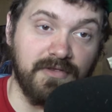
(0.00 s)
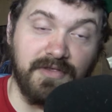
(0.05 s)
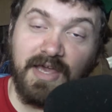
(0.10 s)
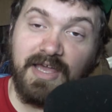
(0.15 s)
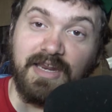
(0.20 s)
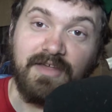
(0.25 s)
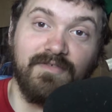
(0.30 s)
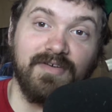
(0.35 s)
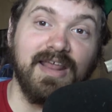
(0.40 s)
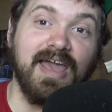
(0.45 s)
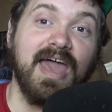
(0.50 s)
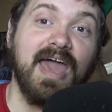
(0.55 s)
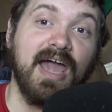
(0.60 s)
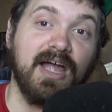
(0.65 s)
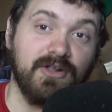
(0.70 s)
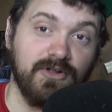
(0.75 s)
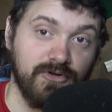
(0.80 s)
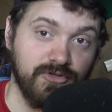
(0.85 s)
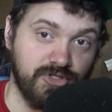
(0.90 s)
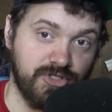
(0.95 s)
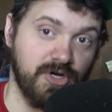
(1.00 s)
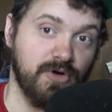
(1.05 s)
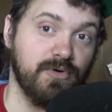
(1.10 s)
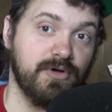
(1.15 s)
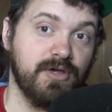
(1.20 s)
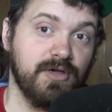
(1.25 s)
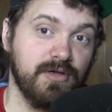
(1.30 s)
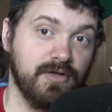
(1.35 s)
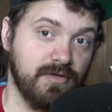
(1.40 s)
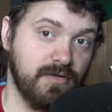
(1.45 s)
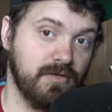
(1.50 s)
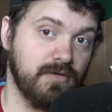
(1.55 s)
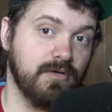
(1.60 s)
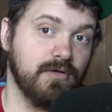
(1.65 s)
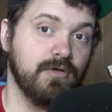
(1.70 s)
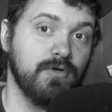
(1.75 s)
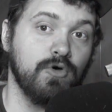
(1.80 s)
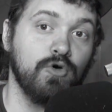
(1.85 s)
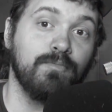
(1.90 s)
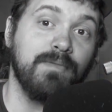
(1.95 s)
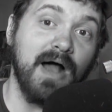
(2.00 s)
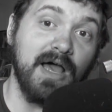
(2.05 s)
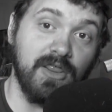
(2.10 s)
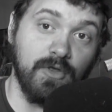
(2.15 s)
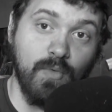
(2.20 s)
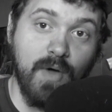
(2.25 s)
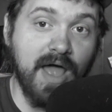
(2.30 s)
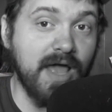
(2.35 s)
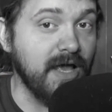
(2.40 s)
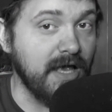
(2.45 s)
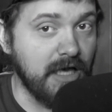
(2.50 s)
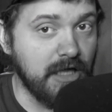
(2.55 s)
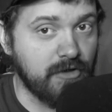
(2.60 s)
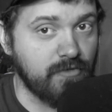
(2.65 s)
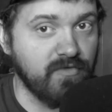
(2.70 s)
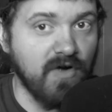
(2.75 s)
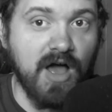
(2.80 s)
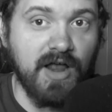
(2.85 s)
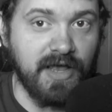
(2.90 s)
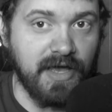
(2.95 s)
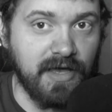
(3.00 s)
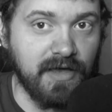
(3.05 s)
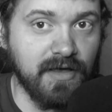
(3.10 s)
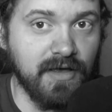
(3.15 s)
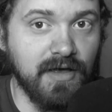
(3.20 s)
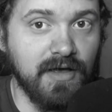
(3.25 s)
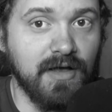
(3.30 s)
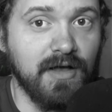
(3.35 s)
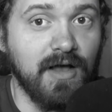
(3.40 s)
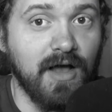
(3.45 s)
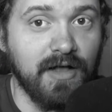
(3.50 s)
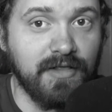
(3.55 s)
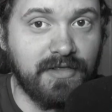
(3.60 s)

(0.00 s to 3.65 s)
ain't even a Hector joke. Who, by the way, is running a